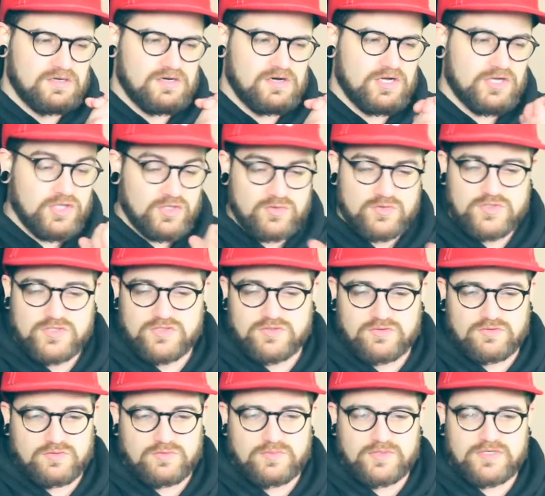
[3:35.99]

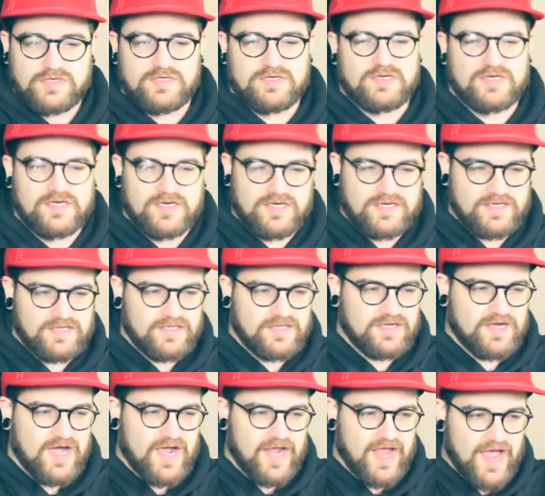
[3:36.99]
YouTube,
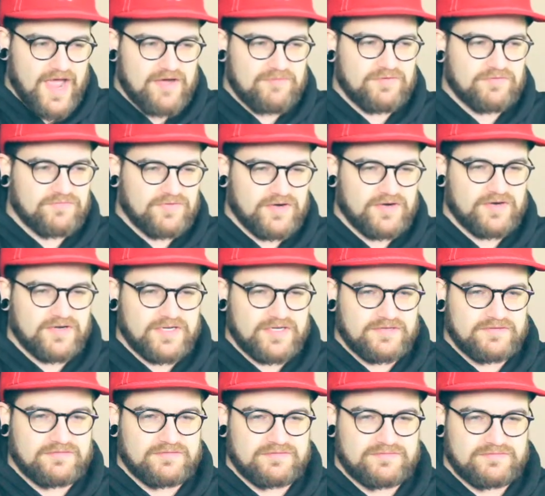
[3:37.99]
I have a
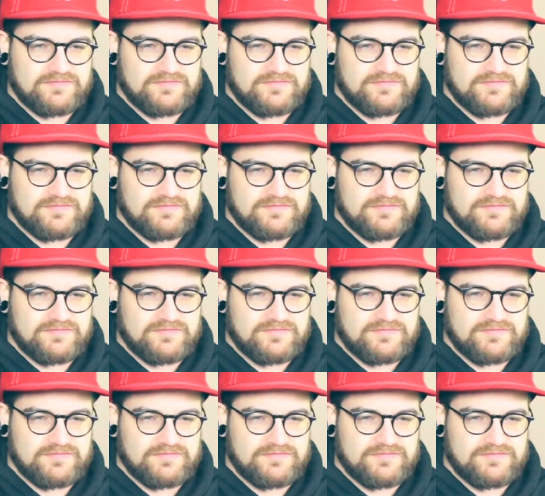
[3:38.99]
very